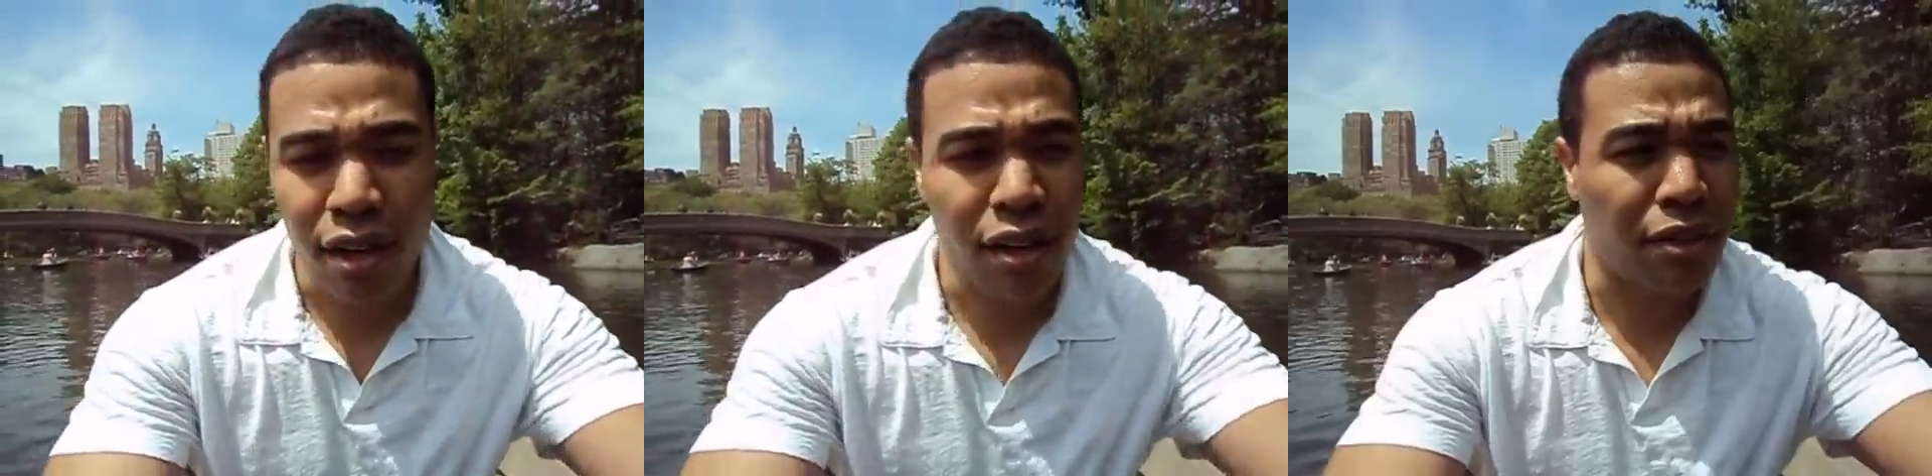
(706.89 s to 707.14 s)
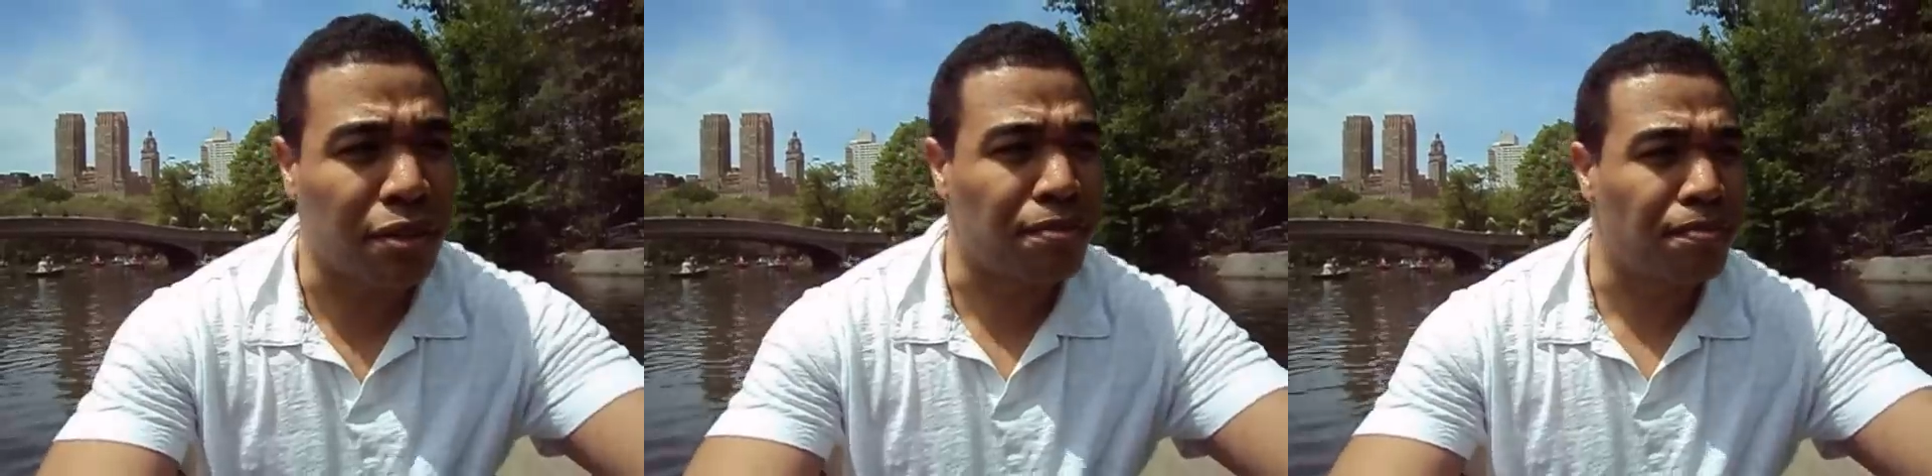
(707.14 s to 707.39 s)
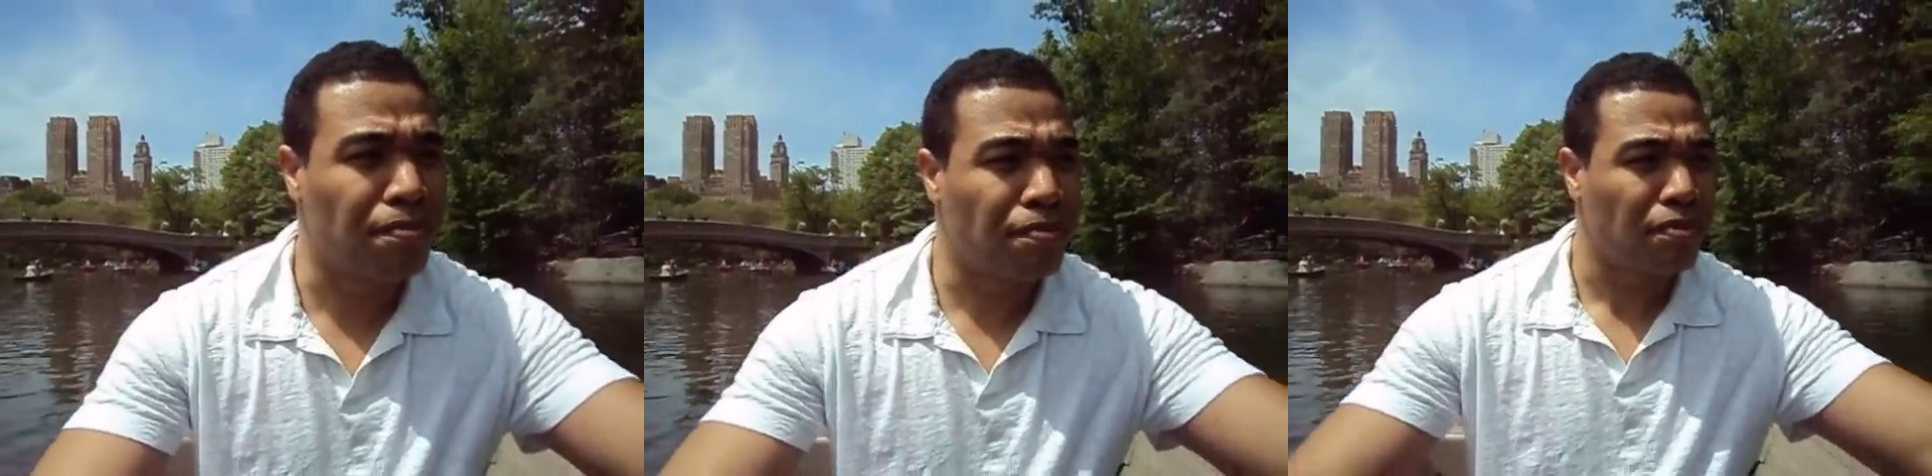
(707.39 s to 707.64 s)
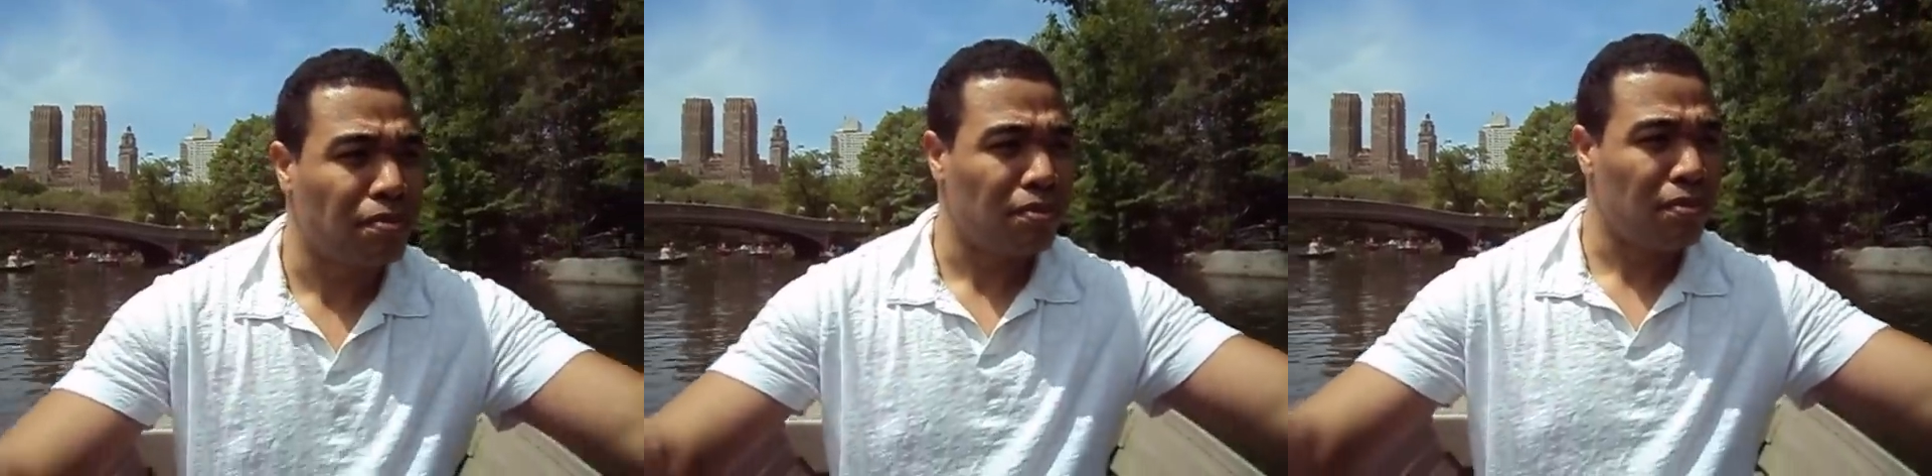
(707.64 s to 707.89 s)
I know.
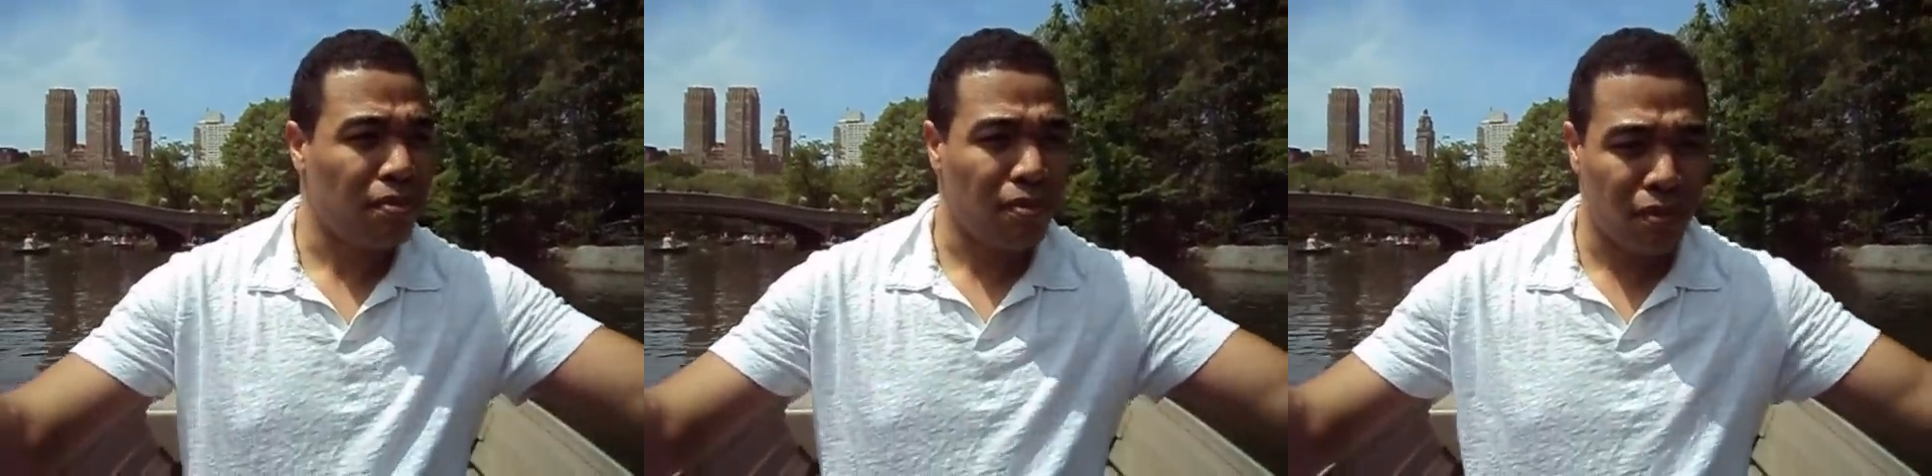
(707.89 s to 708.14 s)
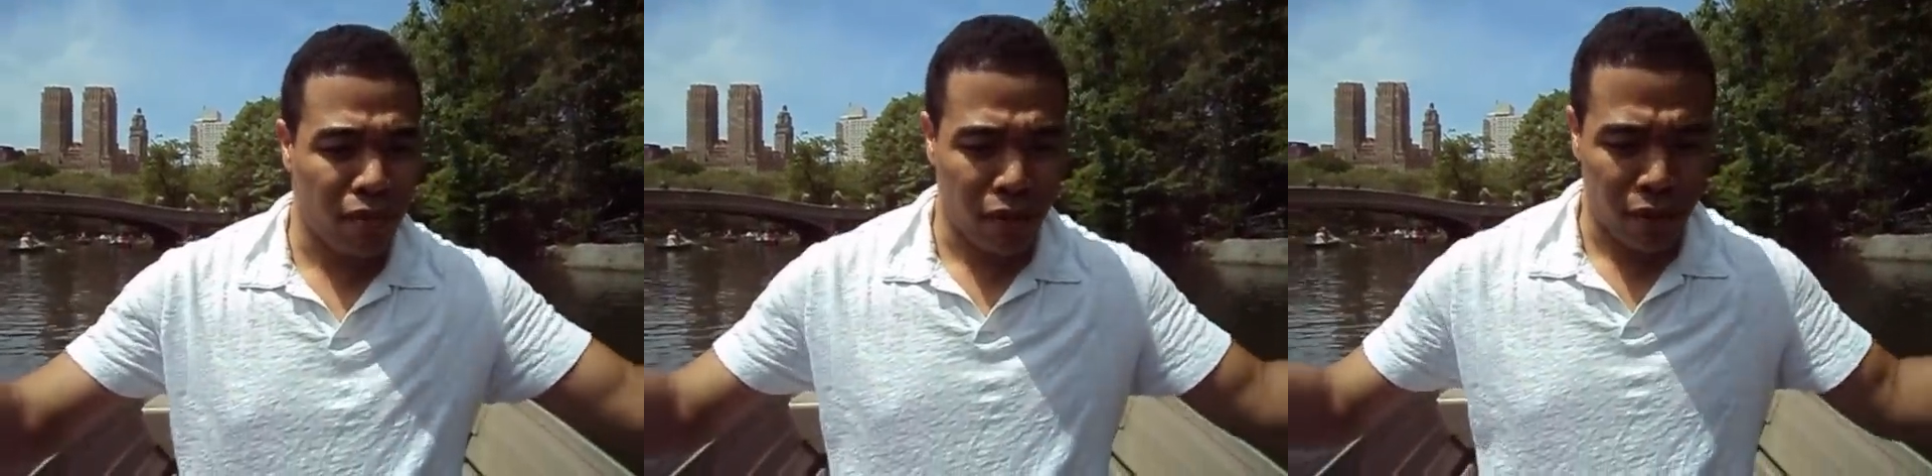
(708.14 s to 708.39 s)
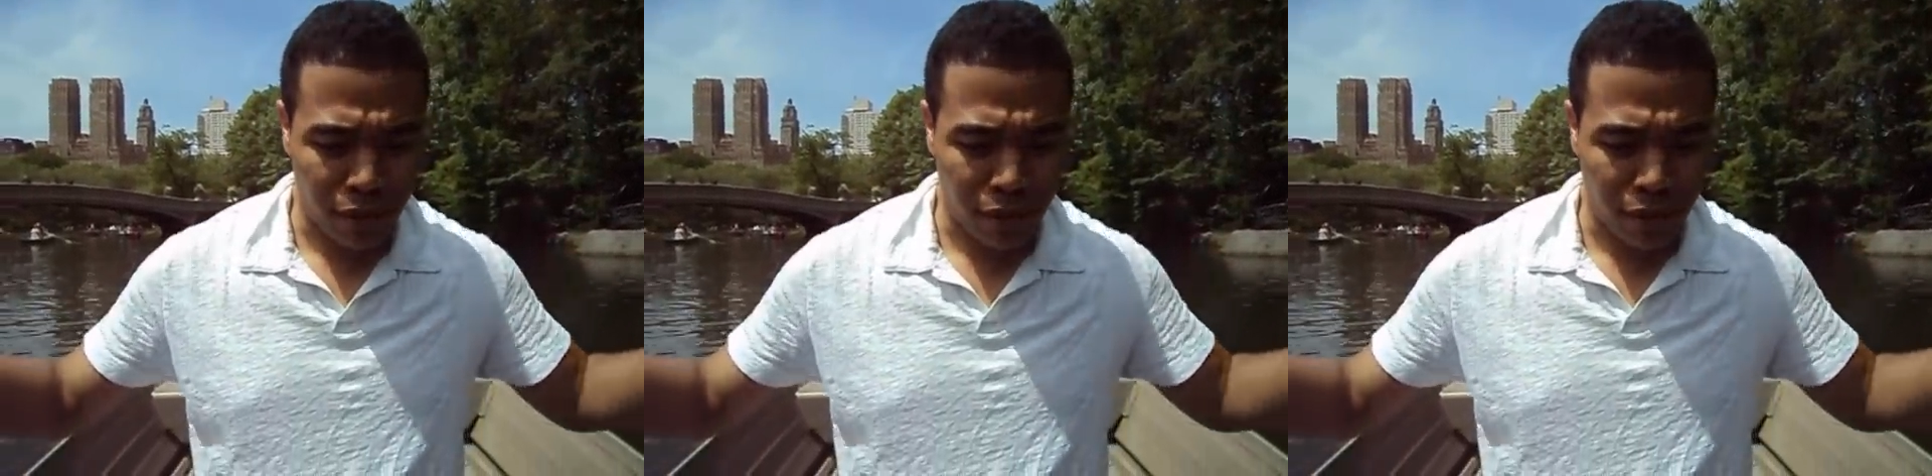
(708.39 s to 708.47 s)
Um,